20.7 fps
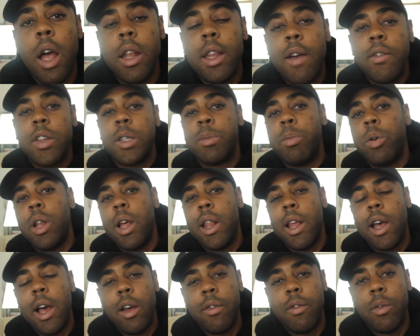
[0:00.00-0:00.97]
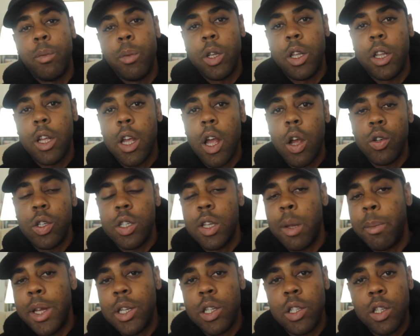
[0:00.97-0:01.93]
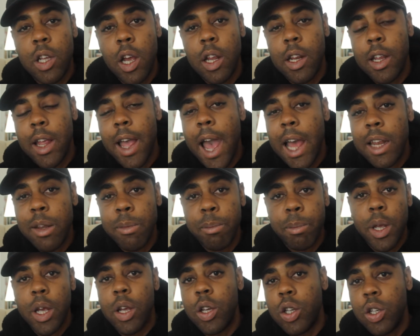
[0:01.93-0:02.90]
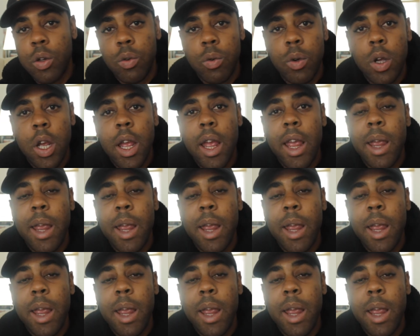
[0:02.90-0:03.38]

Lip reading: Another spotlight I have on one of the coaches I mentioned earlier, Adam Birchall.